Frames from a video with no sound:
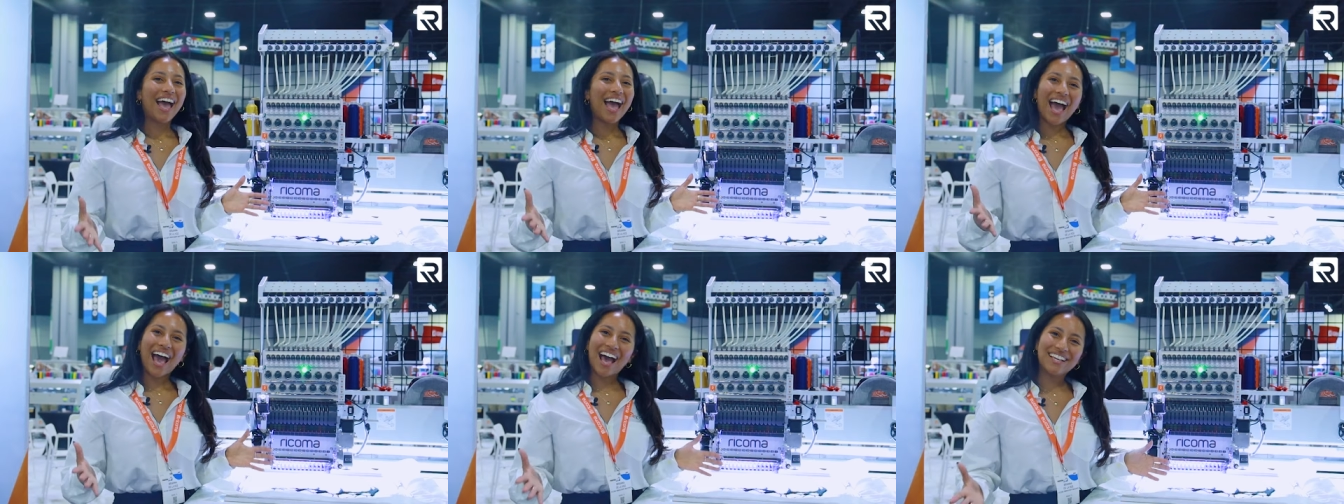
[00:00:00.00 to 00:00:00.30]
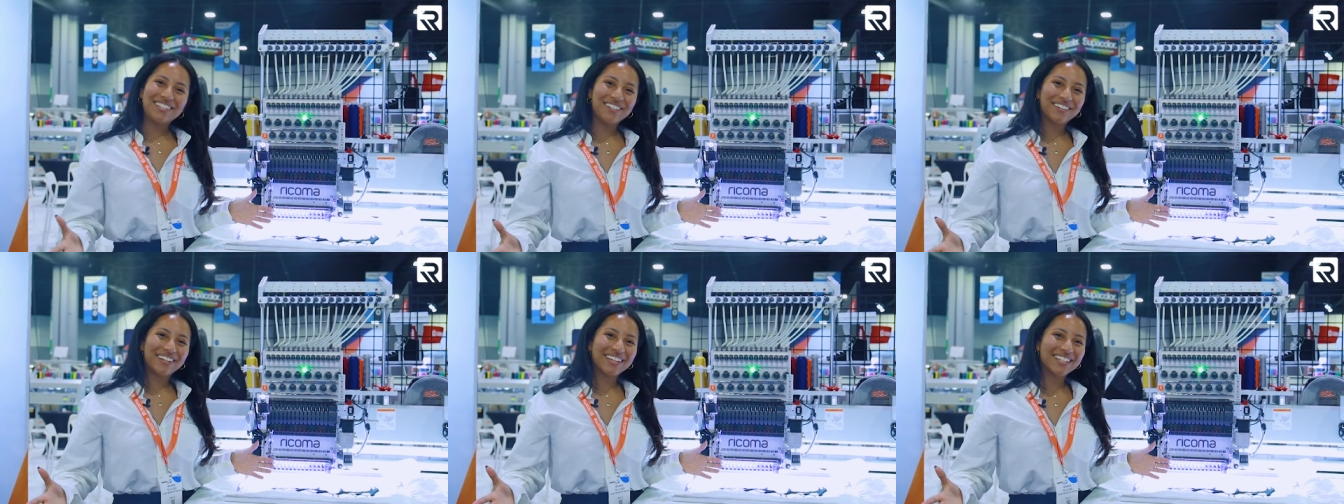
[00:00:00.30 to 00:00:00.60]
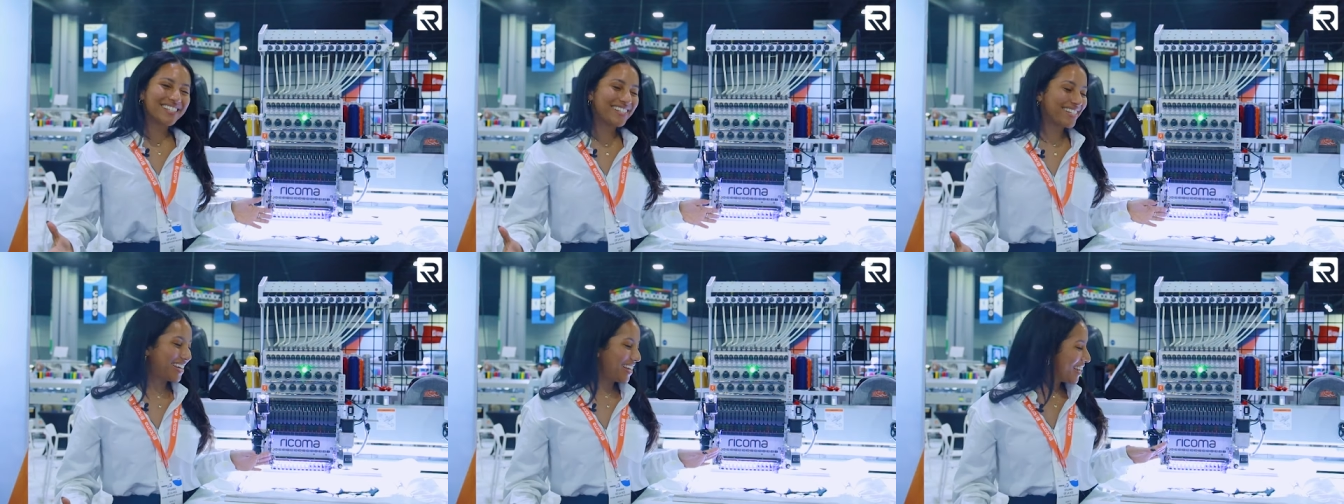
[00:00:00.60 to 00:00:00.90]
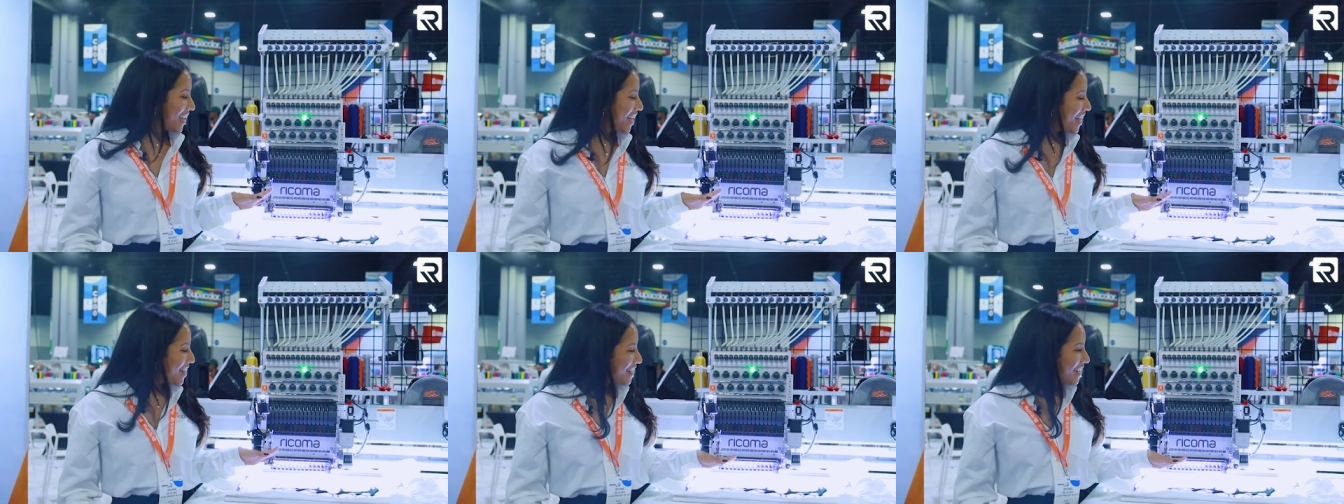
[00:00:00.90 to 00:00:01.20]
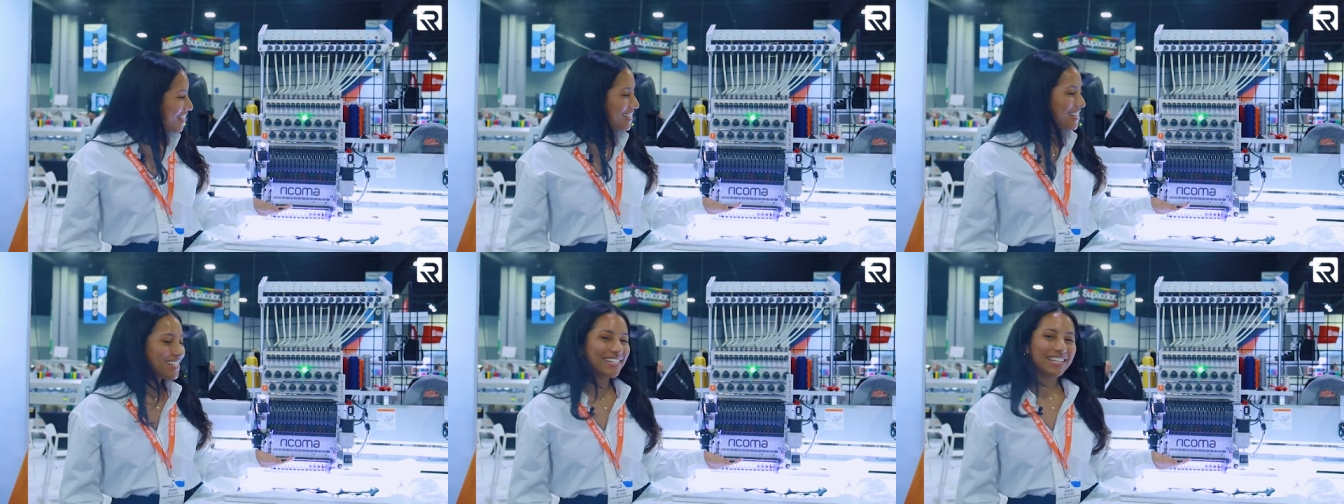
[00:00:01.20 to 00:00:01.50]
As you can see,
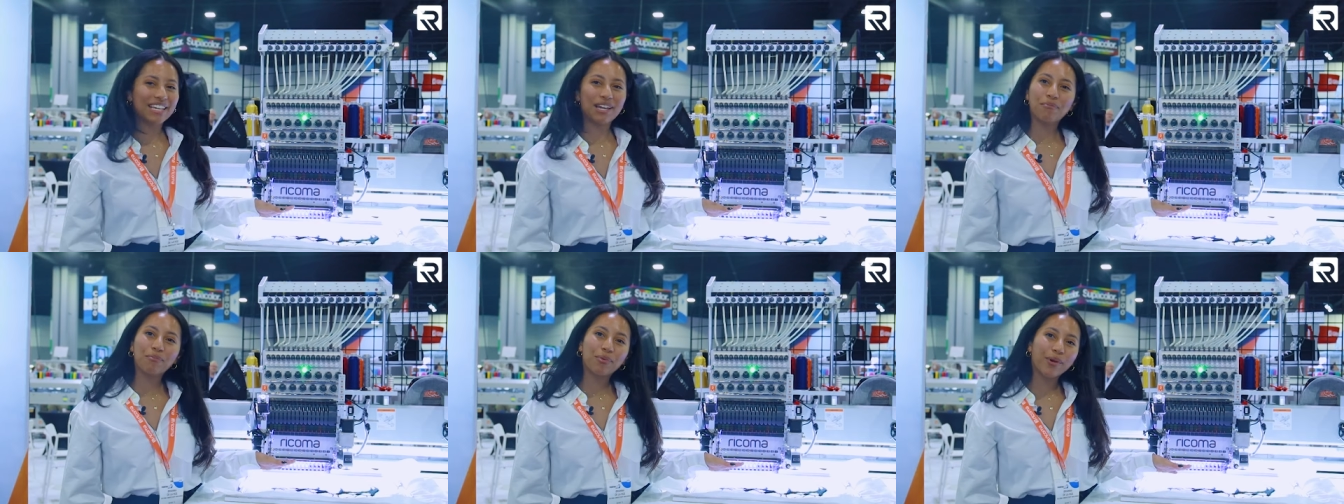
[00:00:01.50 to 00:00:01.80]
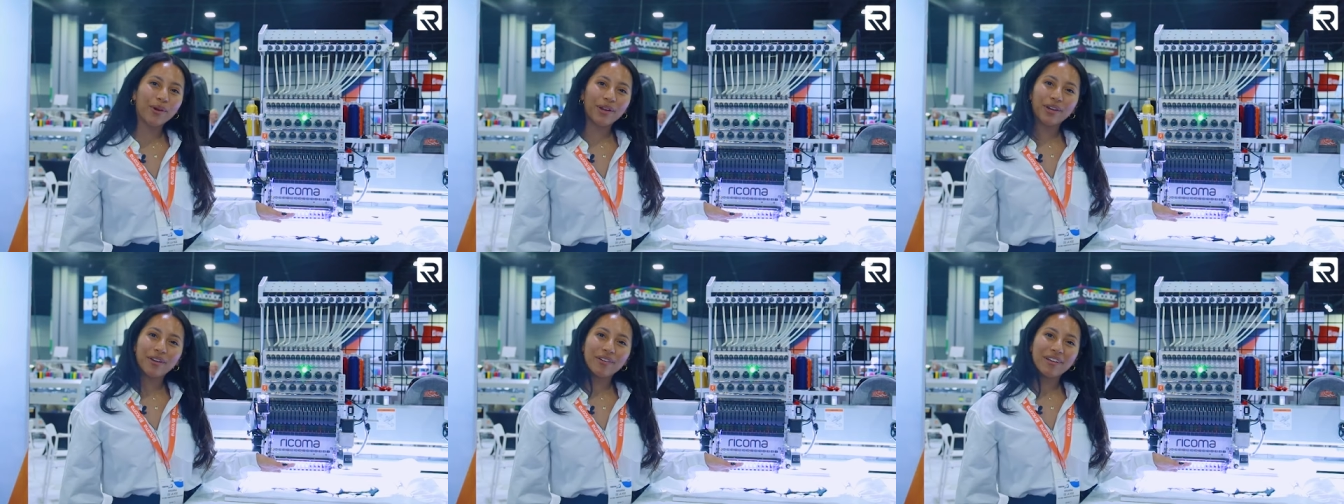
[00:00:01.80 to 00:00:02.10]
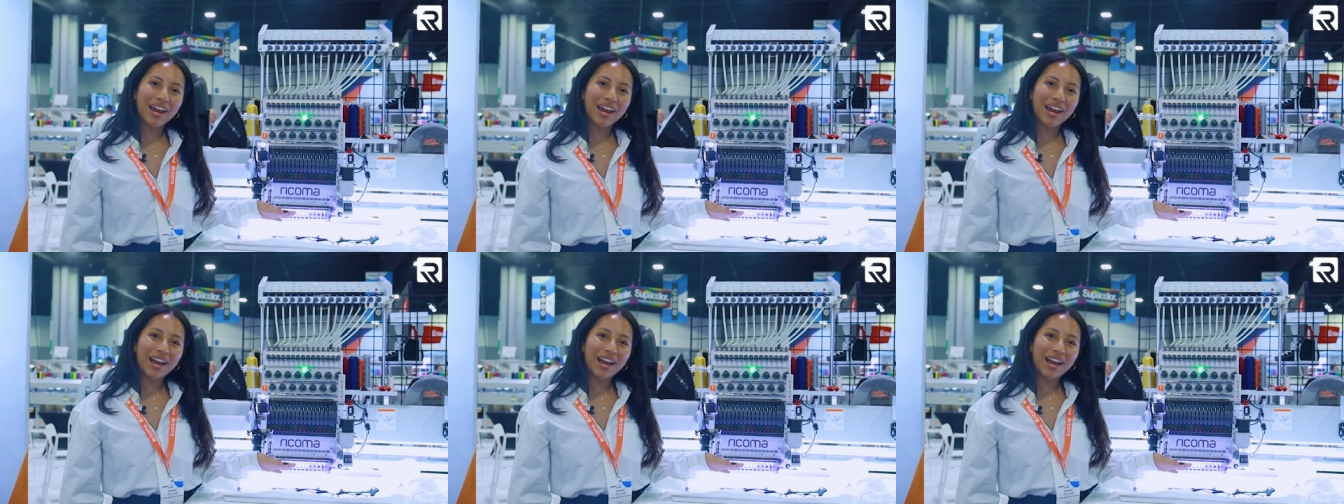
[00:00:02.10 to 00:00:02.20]
this is the embroidery